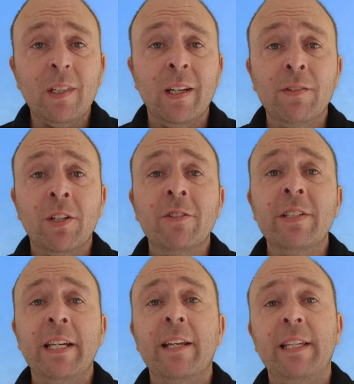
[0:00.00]
As long as
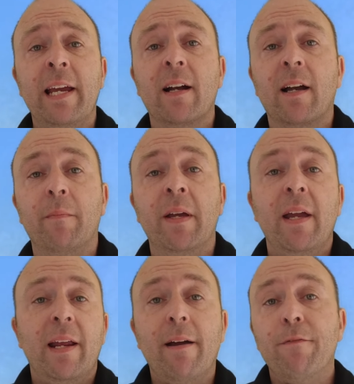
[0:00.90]
they're getting the outcome.
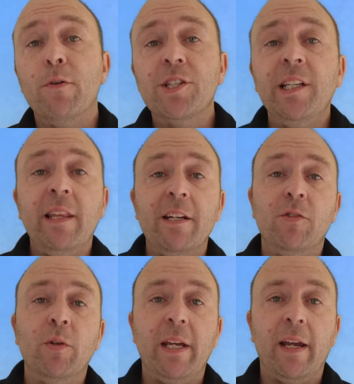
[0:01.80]
Now, unfortunately, they
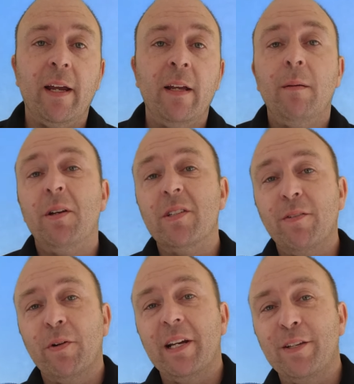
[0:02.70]
do care because
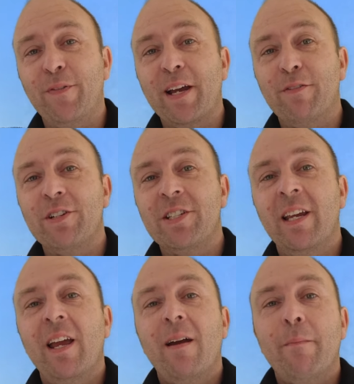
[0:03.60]
everyone has favorites,
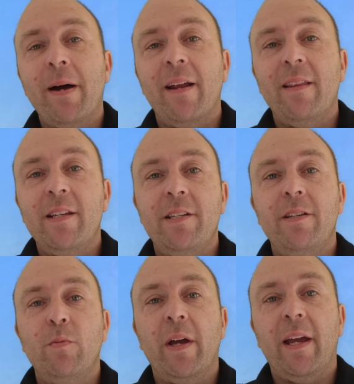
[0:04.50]
but this
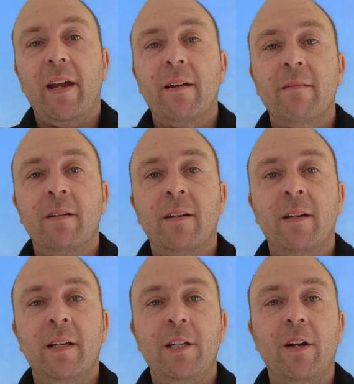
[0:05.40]
is where,
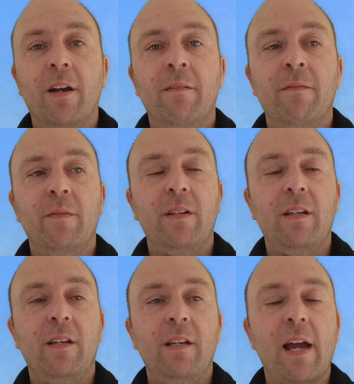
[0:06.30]

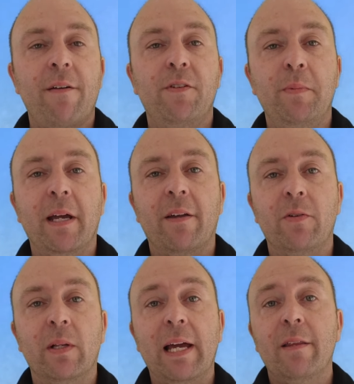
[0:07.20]
you have to be able
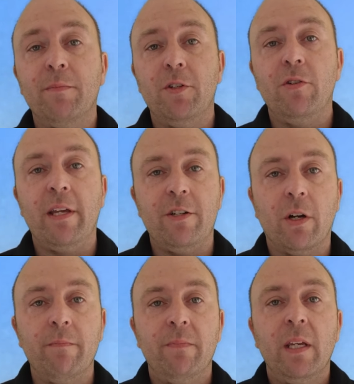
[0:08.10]
to allow them to do their
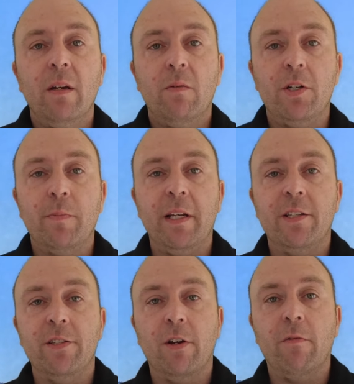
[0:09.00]
job, which means
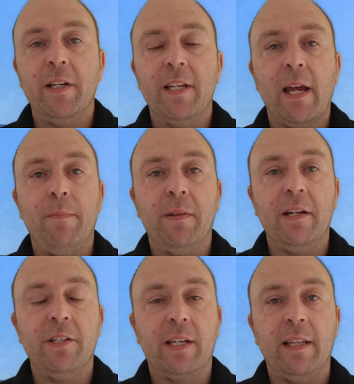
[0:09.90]
there's no red tape and they
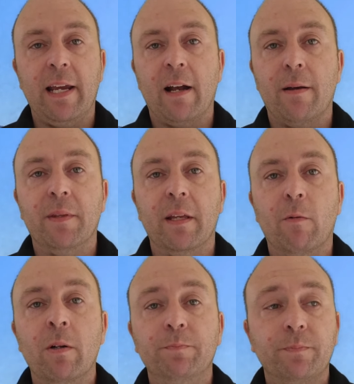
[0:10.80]
just get the outcome that they
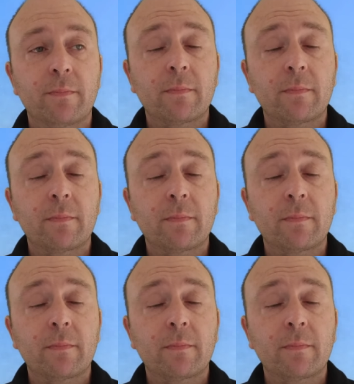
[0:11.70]
want.